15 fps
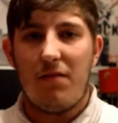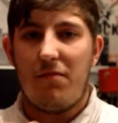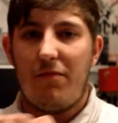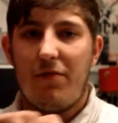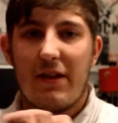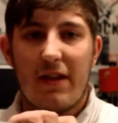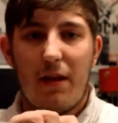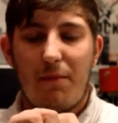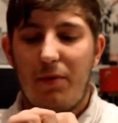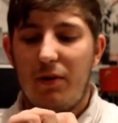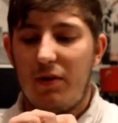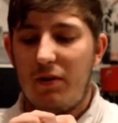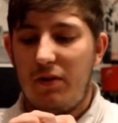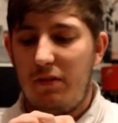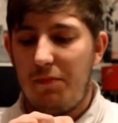For
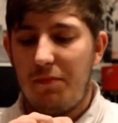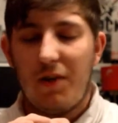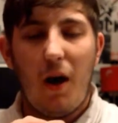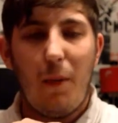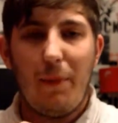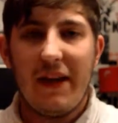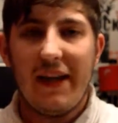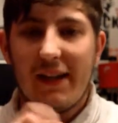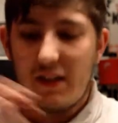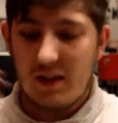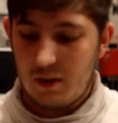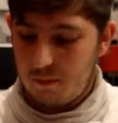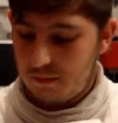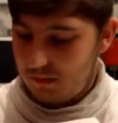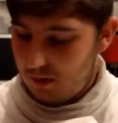example,
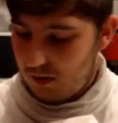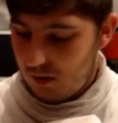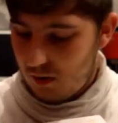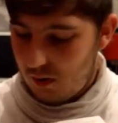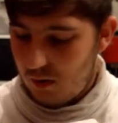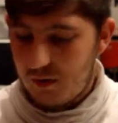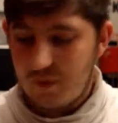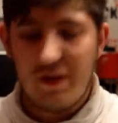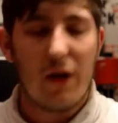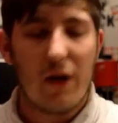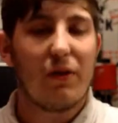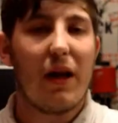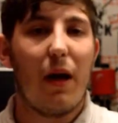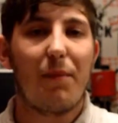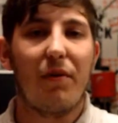topic, all the
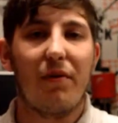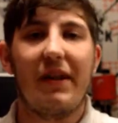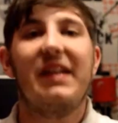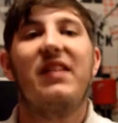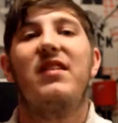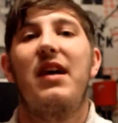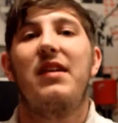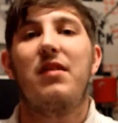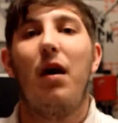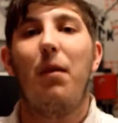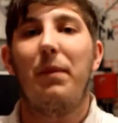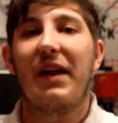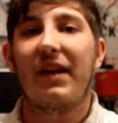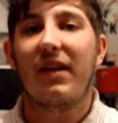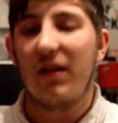vocab you'll need on that
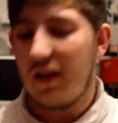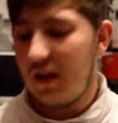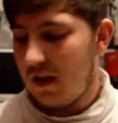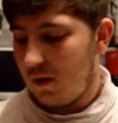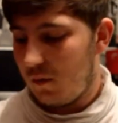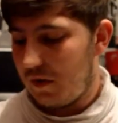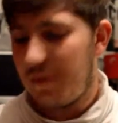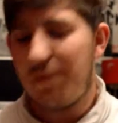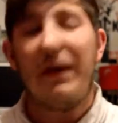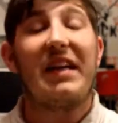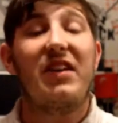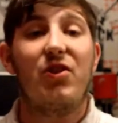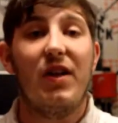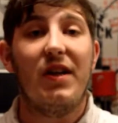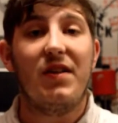topic with
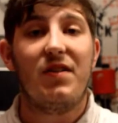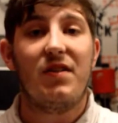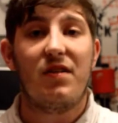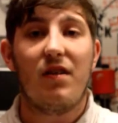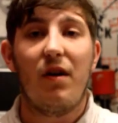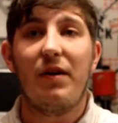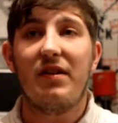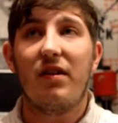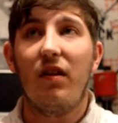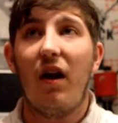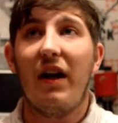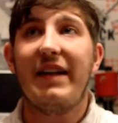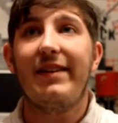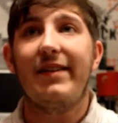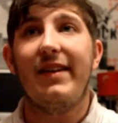pictures, so it's a
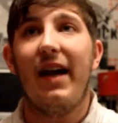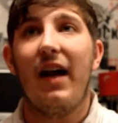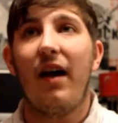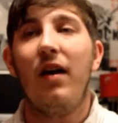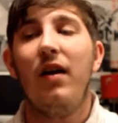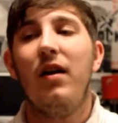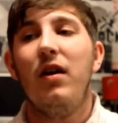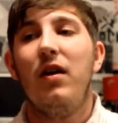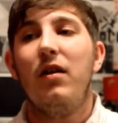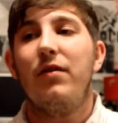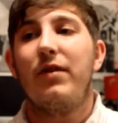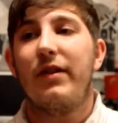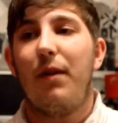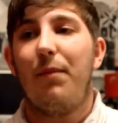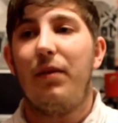lot easier. For
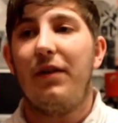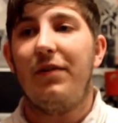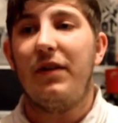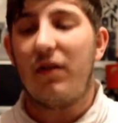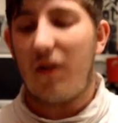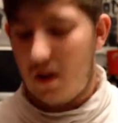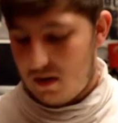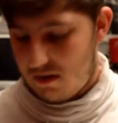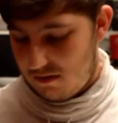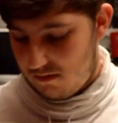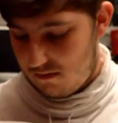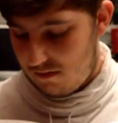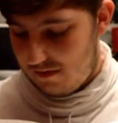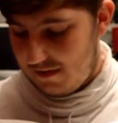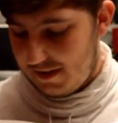example, if
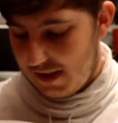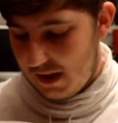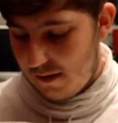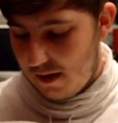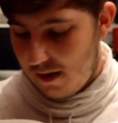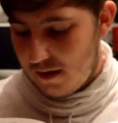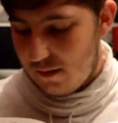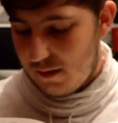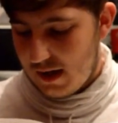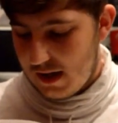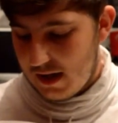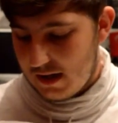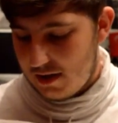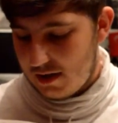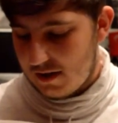you don't know the
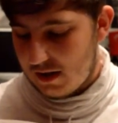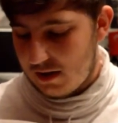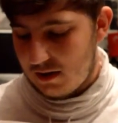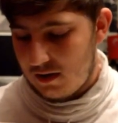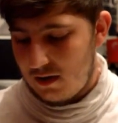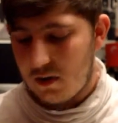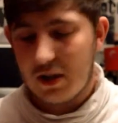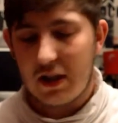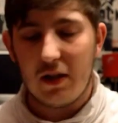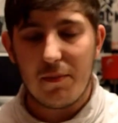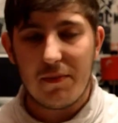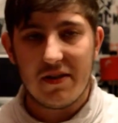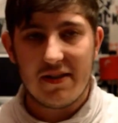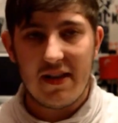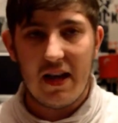words, you can look it up
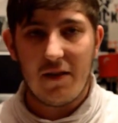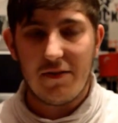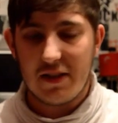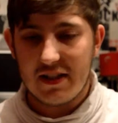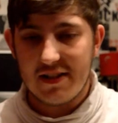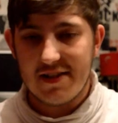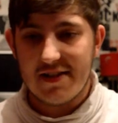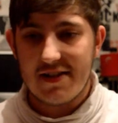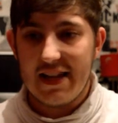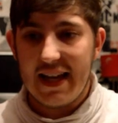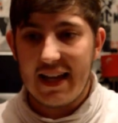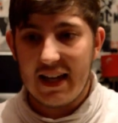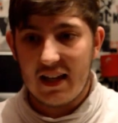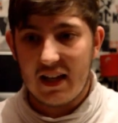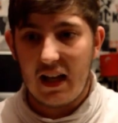yourself. You can
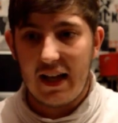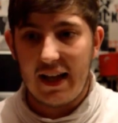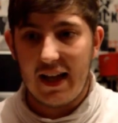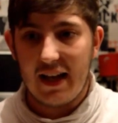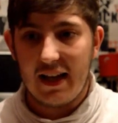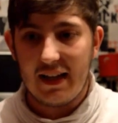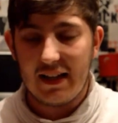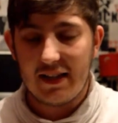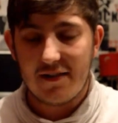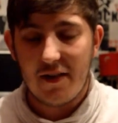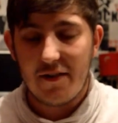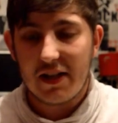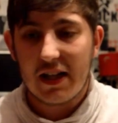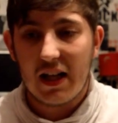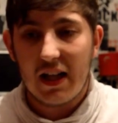see it's
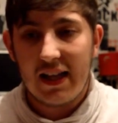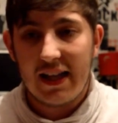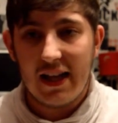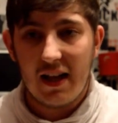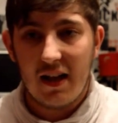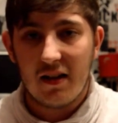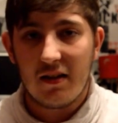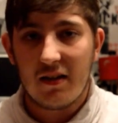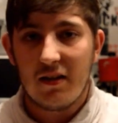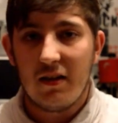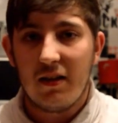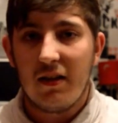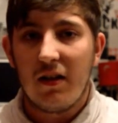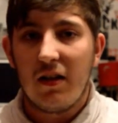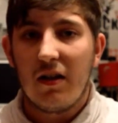very clear
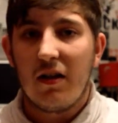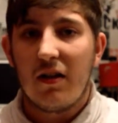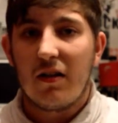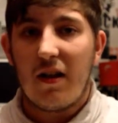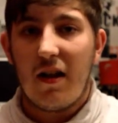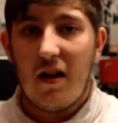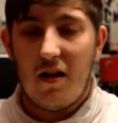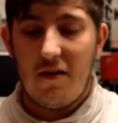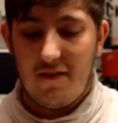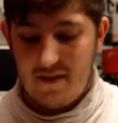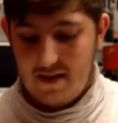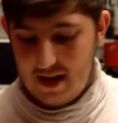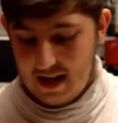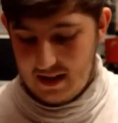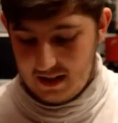of
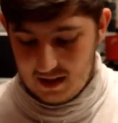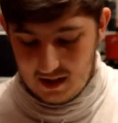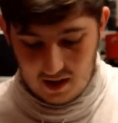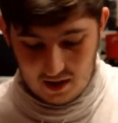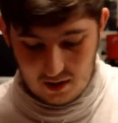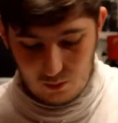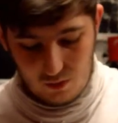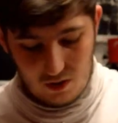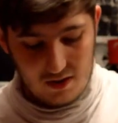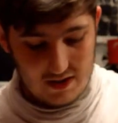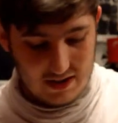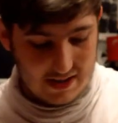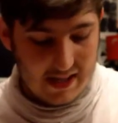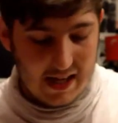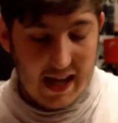anything that you want to
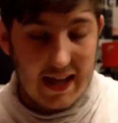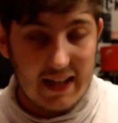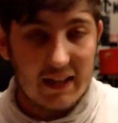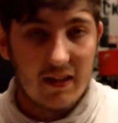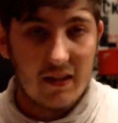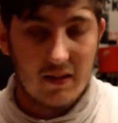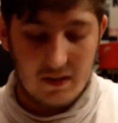say.